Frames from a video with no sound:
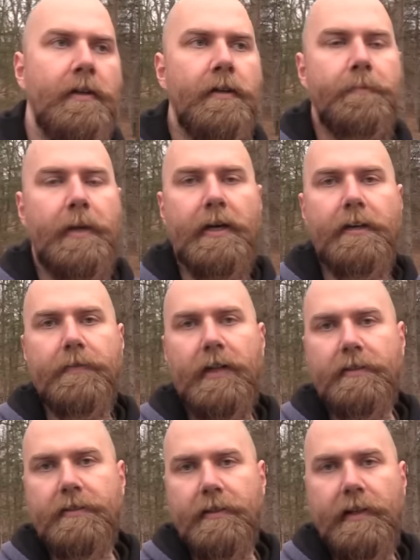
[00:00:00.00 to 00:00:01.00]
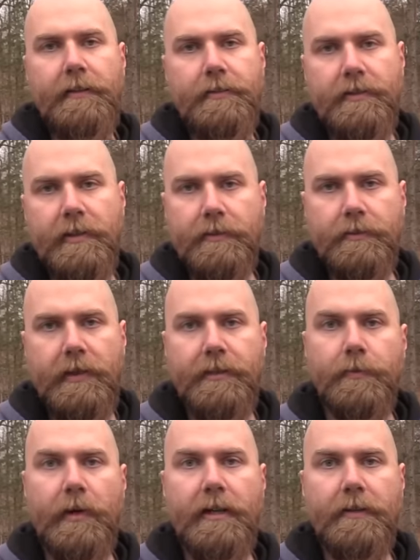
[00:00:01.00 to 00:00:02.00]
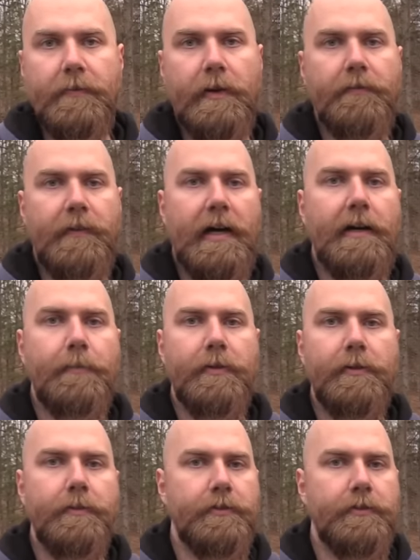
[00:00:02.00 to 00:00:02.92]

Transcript: May of 1986. That's why they're very valuable.